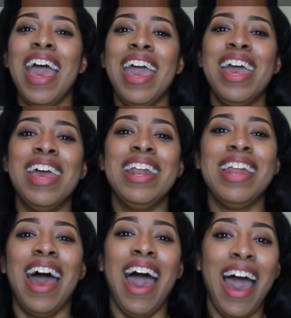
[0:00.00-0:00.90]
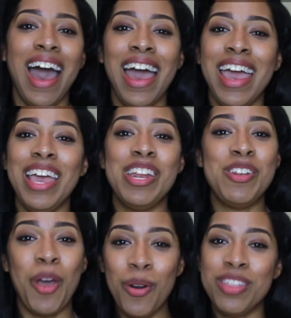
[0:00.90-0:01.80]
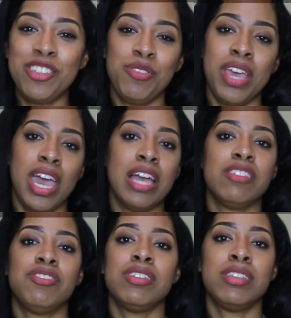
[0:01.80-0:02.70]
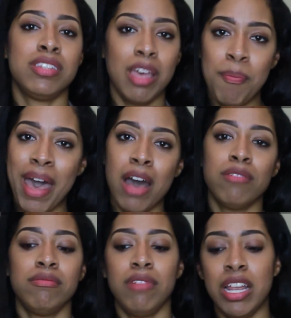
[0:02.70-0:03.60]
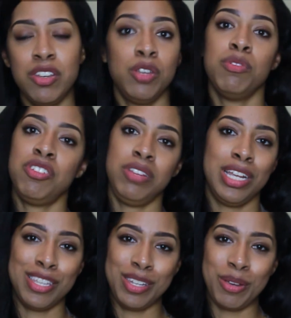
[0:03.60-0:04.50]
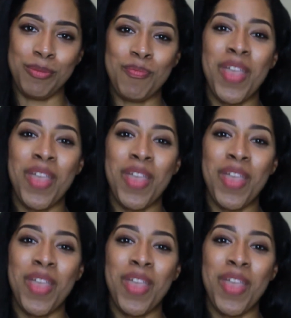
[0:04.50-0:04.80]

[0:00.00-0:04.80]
And I know that you can. Just step out and do what you need to do.